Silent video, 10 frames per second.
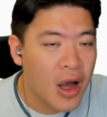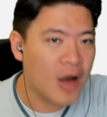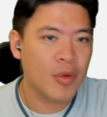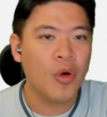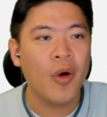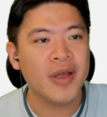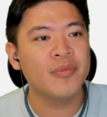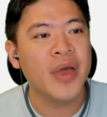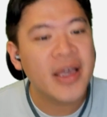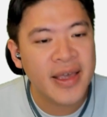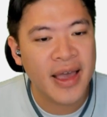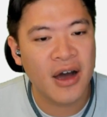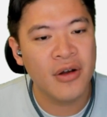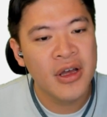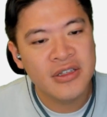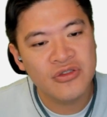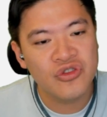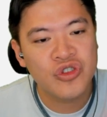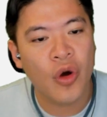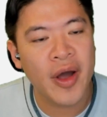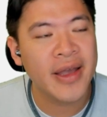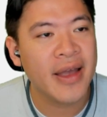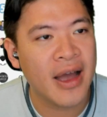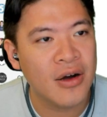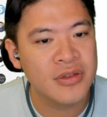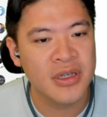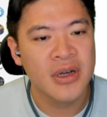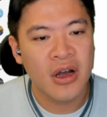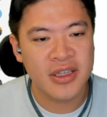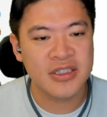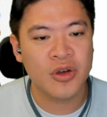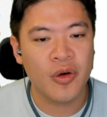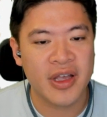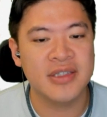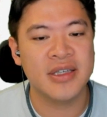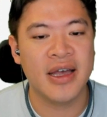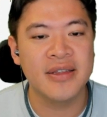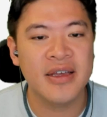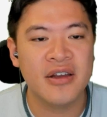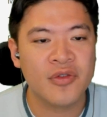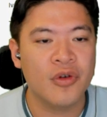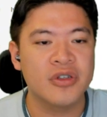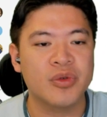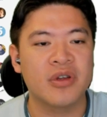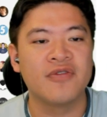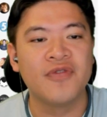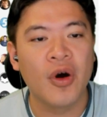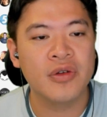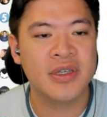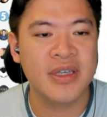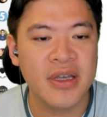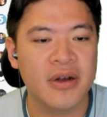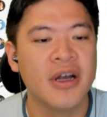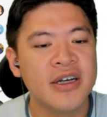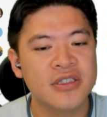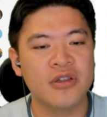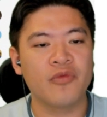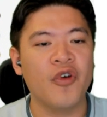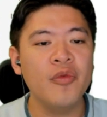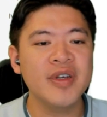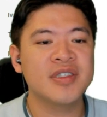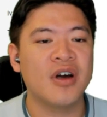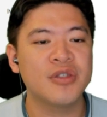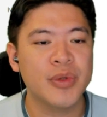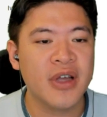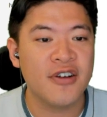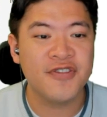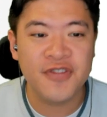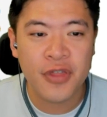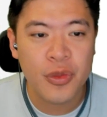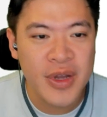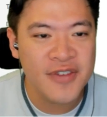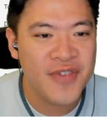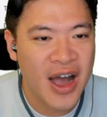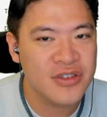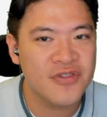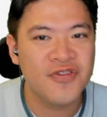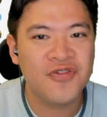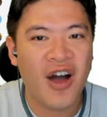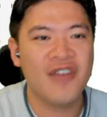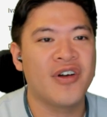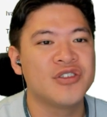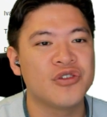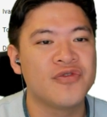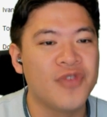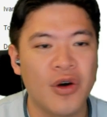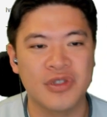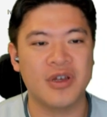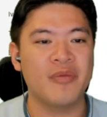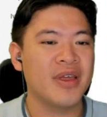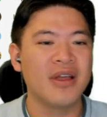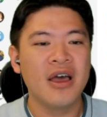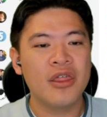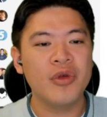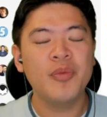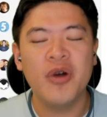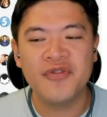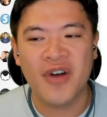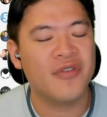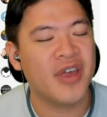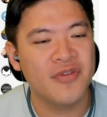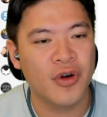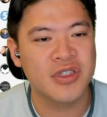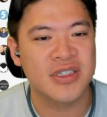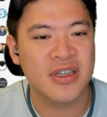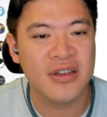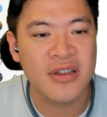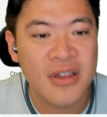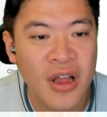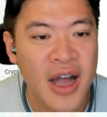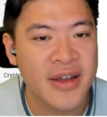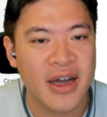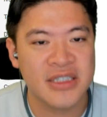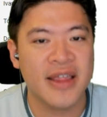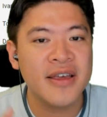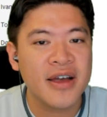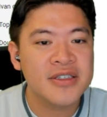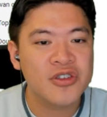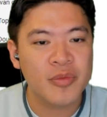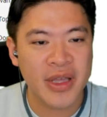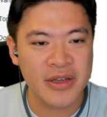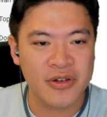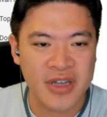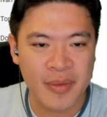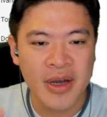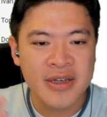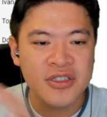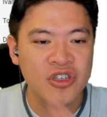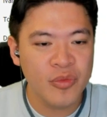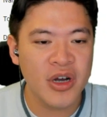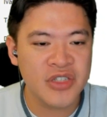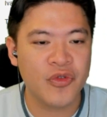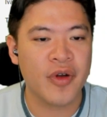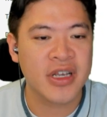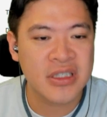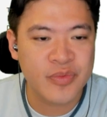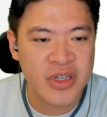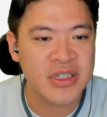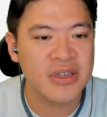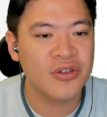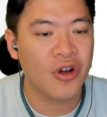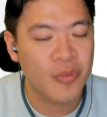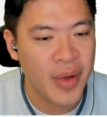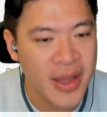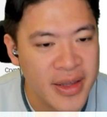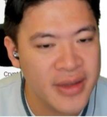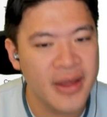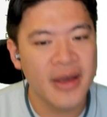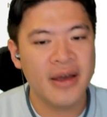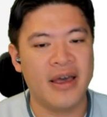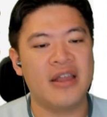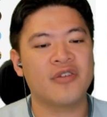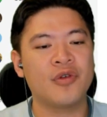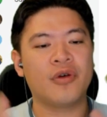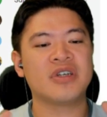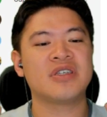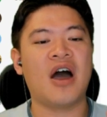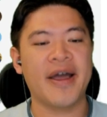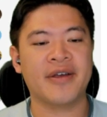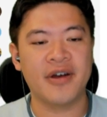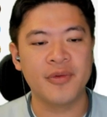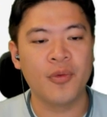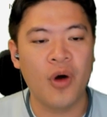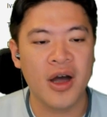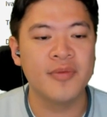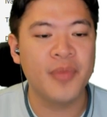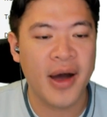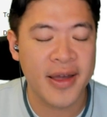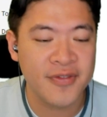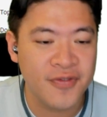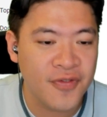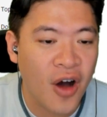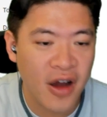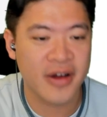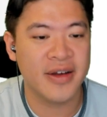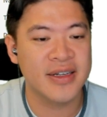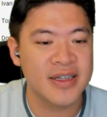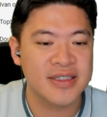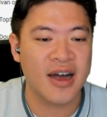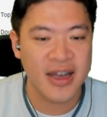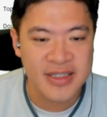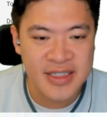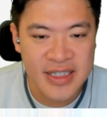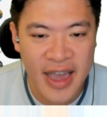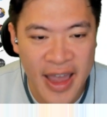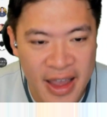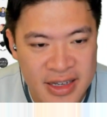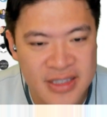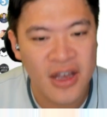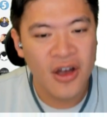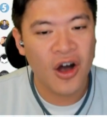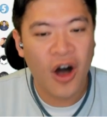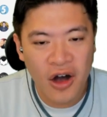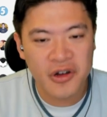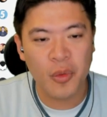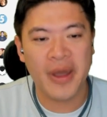coin picking out and drawing out these coins, and then of course we're gonna vote here. So the vote results, we got 3,500 votes. I mean, 3.5k votes is a lot, guys. Thank you guys so taking your time so much for expressing your opinion. And of course, Icon won by far. It is ICX all the